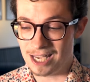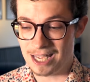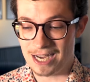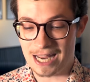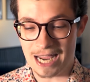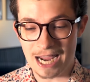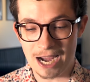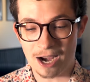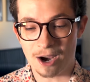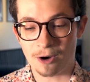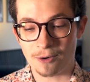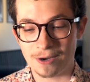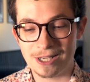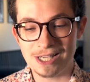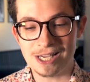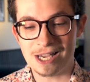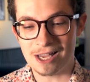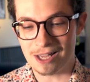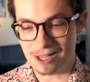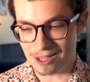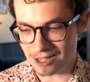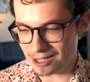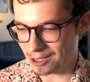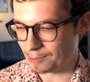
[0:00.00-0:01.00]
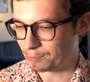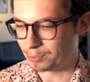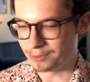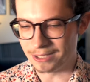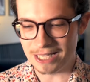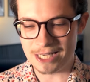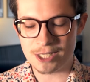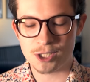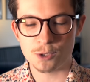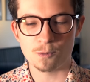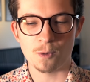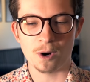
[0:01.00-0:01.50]
an area, a
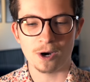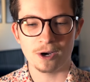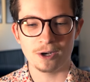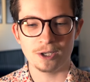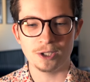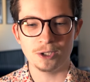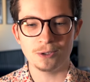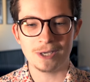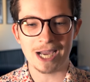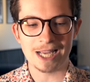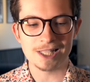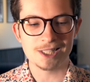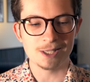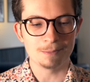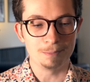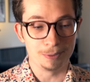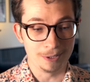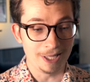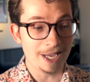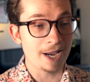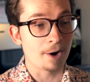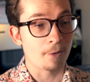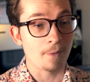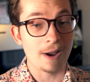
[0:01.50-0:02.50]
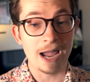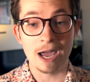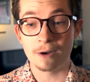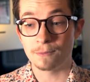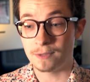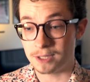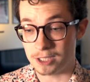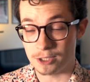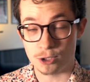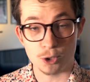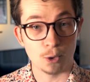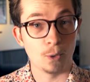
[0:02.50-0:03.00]
place where you got to play around
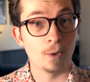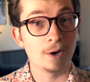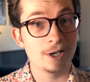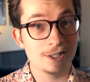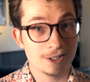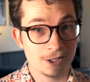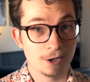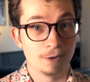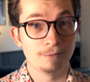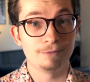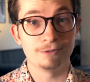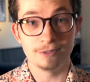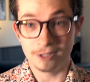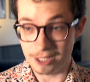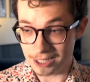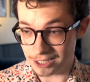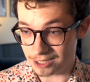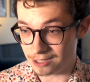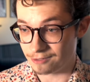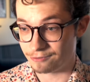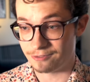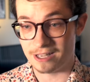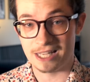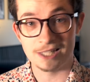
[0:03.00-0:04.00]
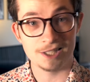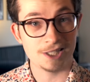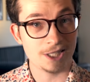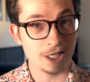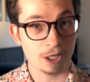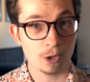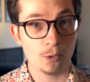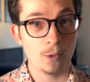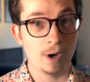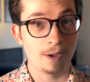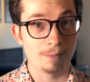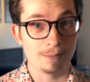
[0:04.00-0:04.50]
with the toys, hopefully, the fancy
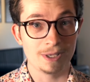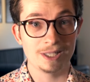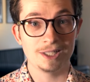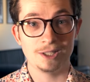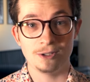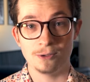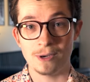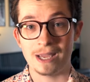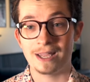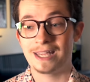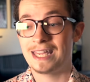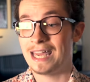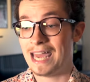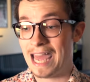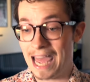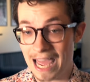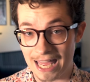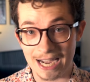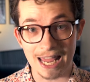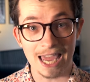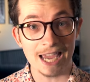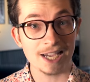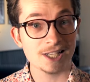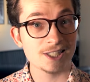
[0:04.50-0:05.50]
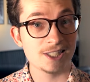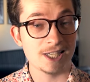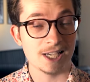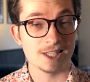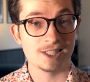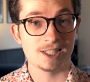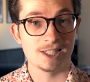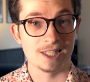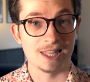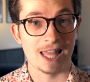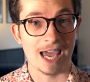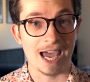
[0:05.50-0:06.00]
equipment. You had
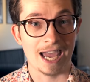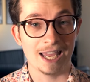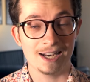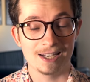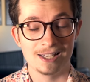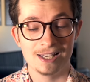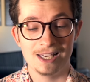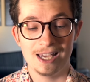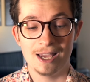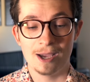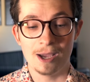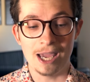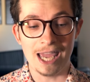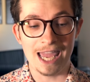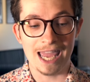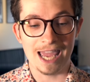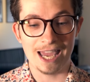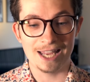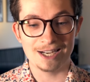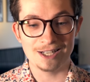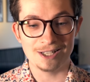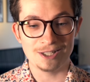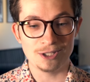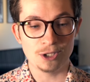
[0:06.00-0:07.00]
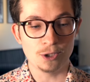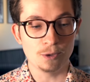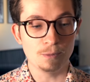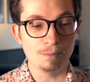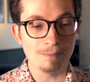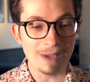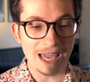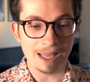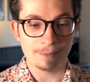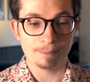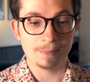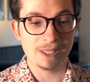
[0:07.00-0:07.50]
access to that. And you
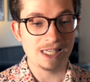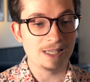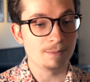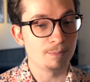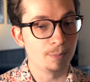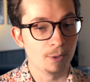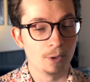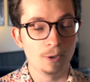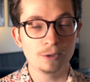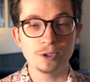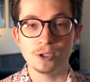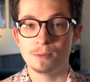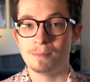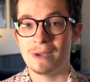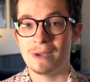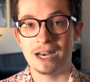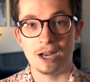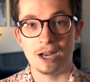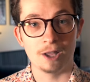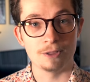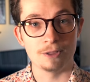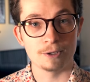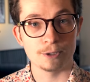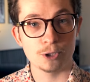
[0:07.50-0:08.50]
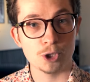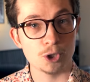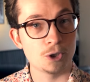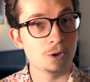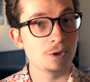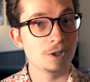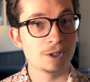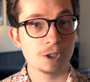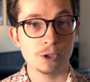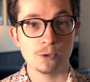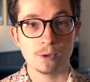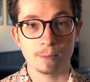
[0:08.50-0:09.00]
met people, you met other
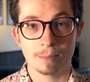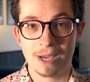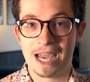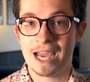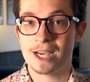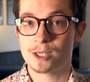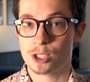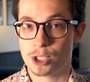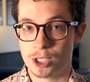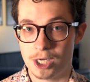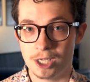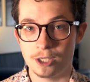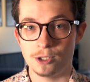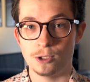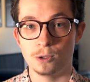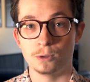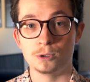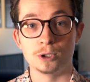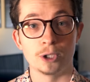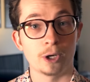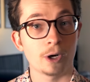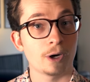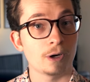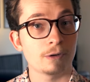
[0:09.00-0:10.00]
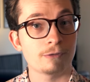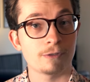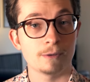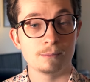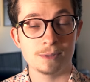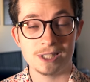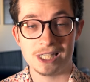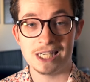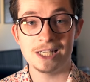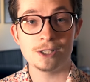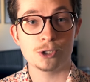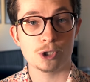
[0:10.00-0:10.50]
students who were passionate, you learned from
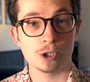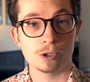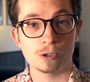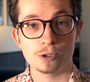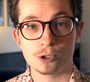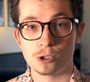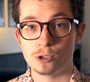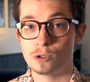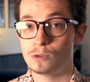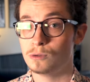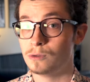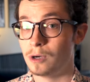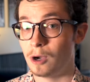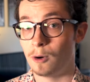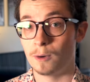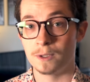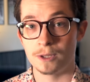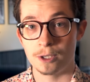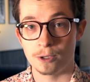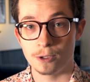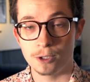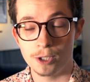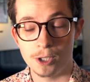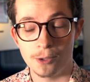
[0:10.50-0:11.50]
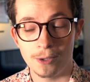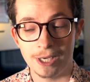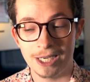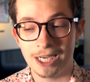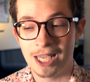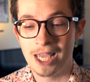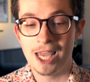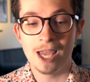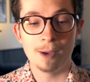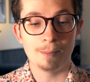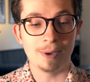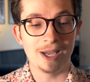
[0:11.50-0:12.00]
teachers who know what they're doing,
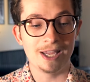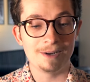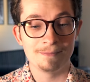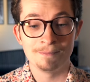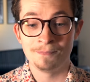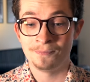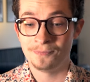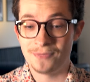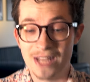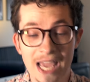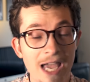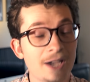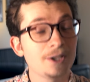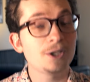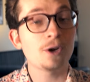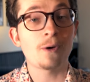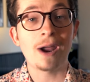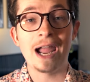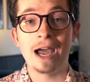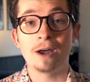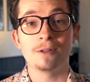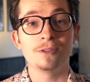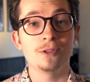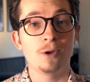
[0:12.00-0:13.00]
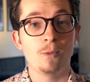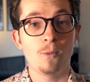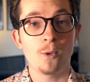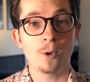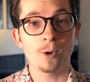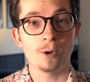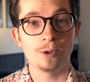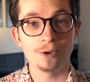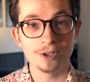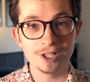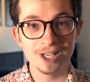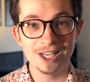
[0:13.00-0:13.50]
but now you're out in the
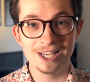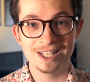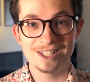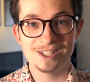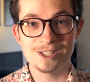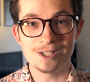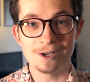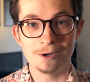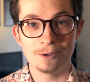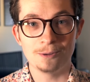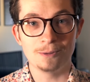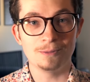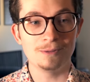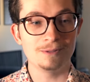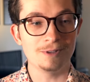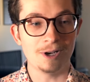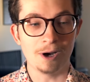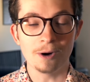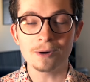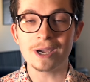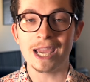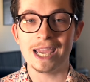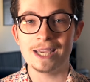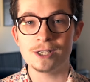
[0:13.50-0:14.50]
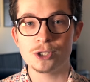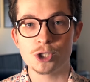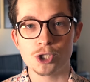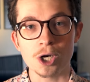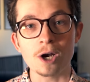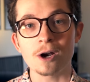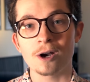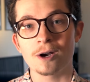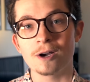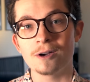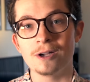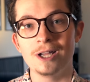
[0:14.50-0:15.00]
world. So, okay,
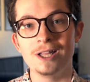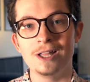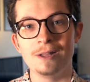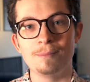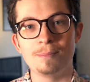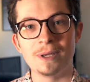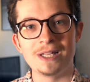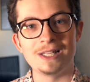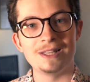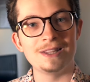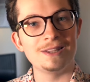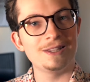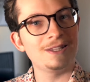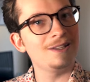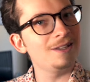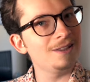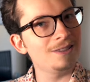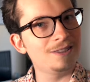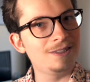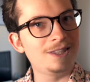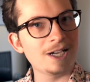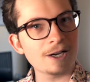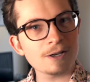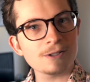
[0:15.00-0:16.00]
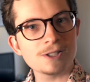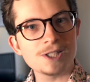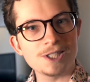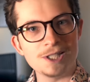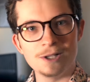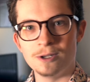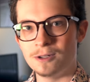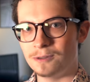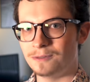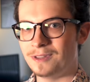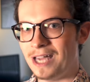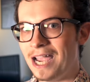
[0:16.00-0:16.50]
sure, but they're
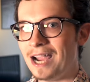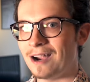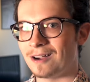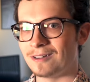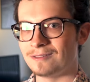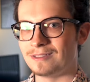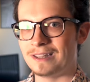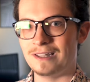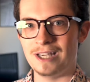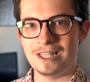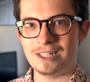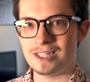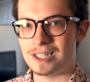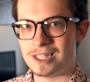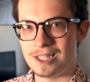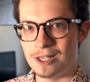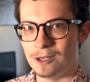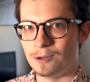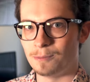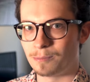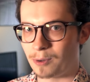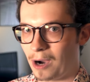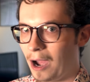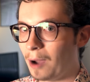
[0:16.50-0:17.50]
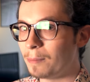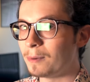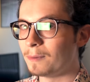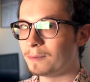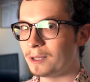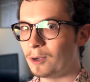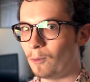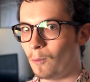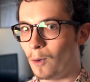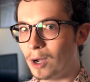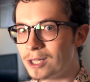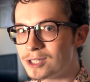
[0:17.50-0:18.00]
still there. They still
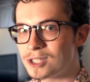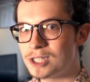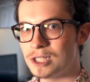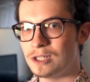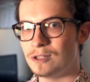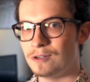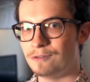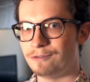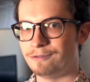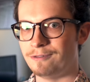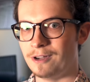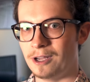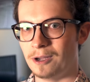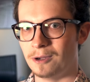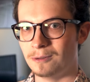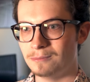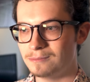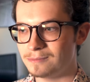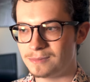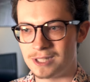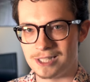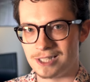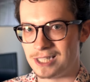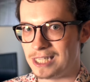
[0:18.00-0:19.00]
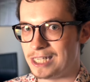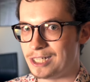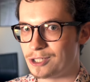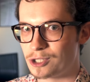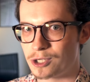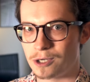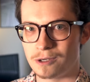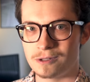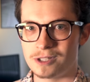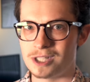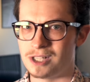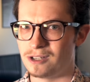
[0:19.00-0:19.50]
probably want to do film, the
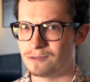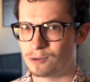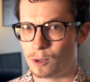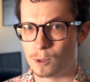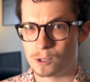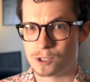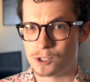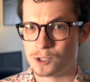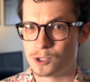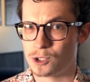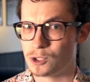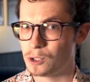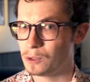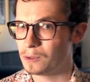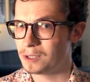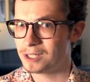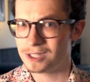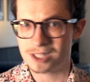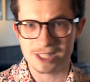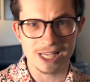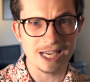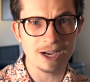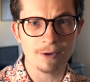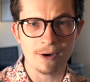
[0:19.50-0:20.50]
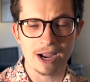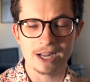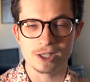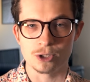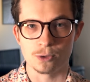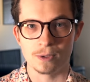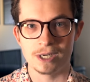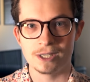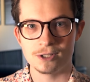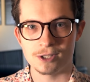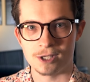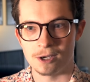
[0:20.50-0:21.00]
teachers and of course the students, they
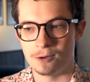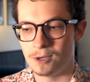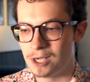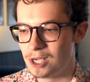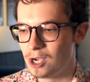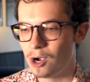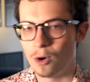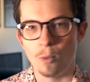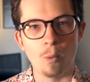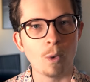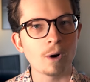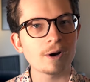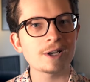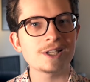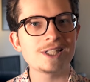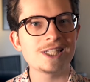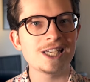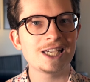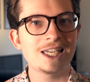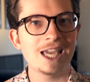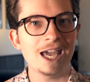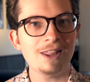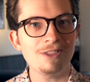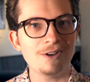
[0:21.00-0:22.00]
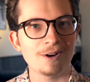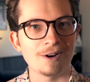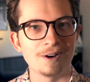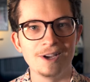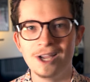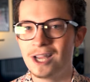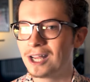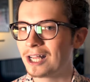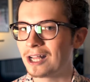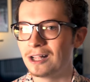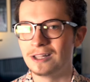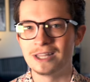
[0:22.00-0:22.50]
graduated. So work together,
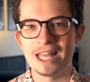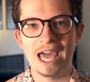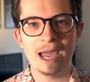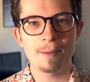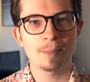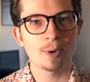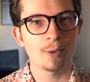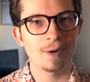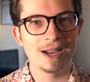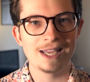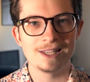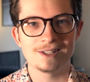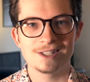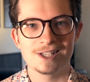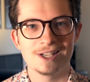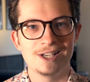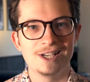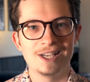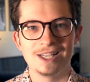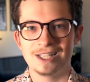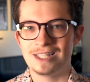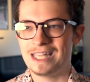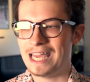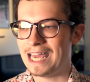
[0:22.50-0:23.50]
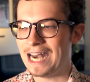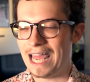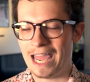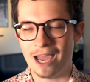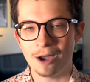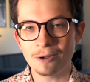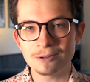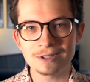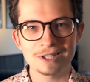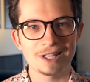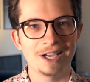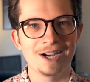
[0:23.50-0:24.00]
collaborate, get
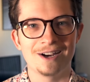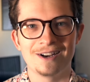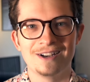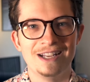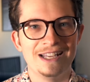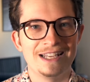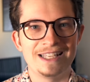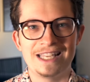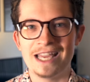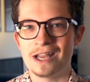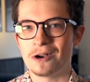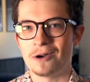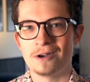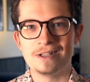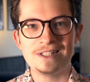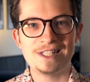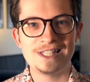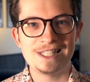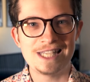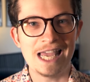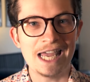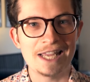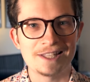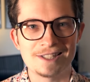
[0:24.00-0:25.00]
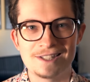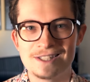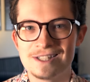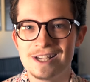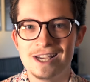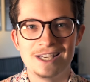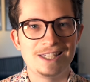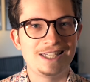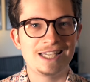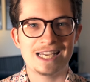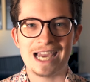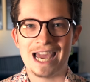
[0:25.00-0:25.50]
out there, get on sets.
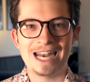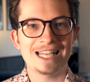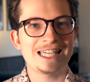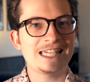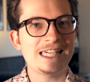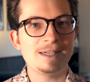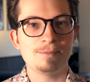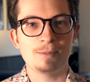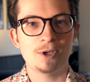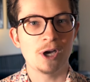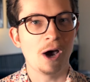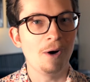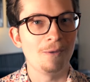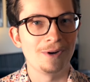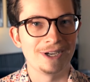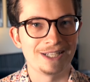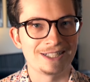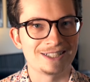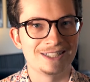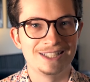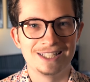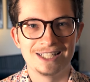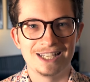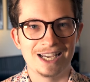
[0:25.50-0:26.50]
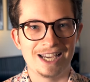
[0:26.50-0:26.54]
You gotta keep going.